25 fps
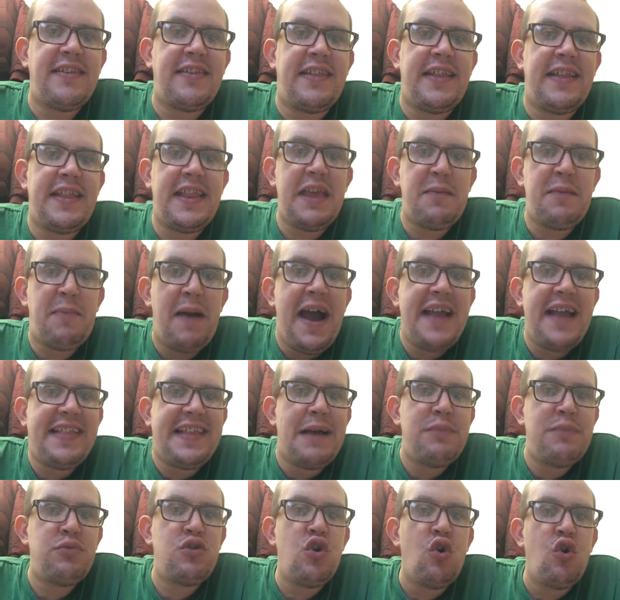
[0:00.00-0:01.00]
There's the Party
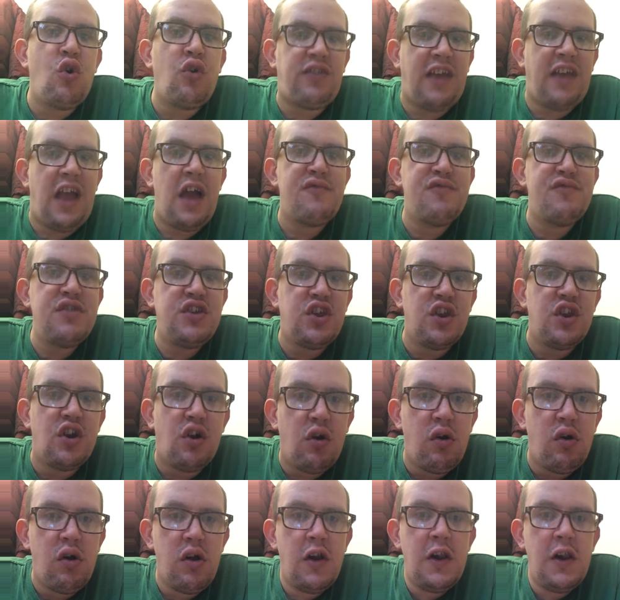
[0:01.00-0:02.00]
Time Dulux
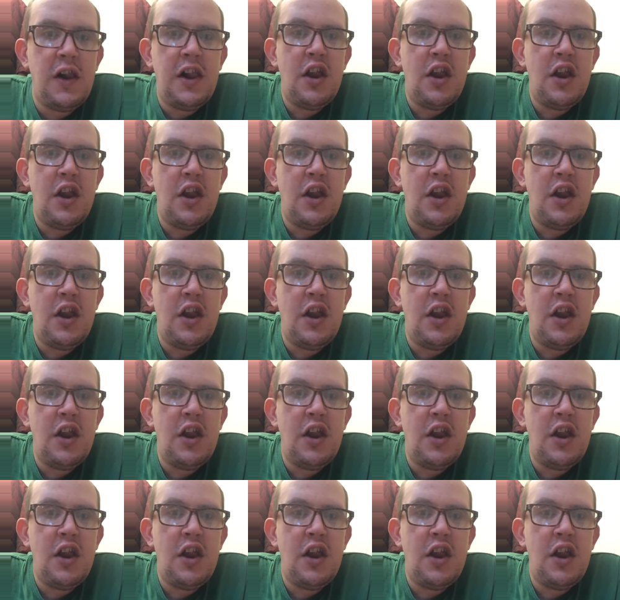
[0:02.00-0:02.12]
Original,